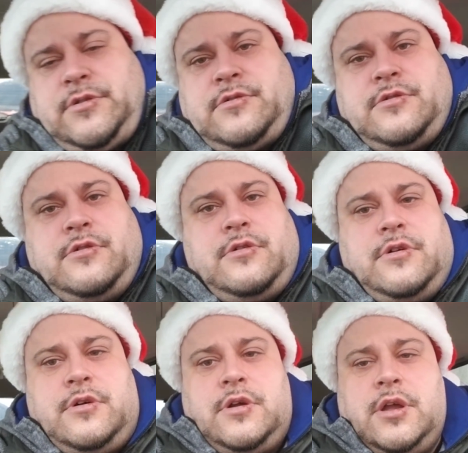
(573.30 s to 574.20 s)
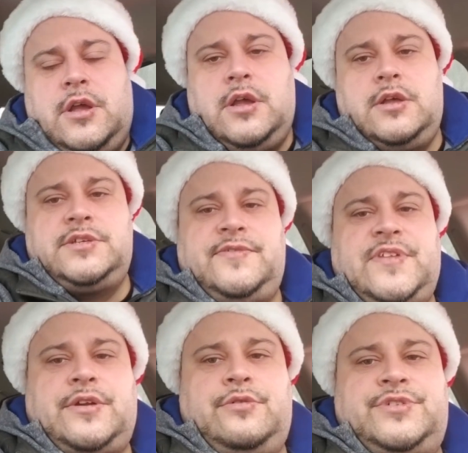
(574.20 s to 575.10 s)
Oh, see if
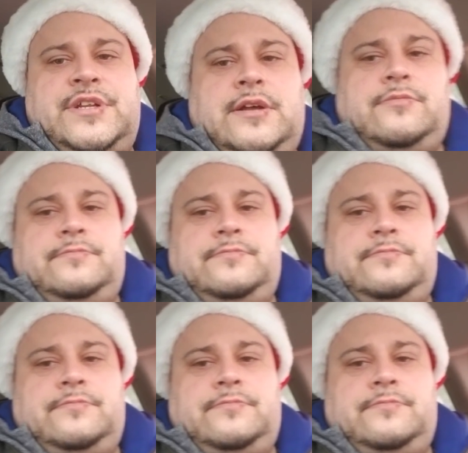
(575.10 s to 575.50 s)
that holds now.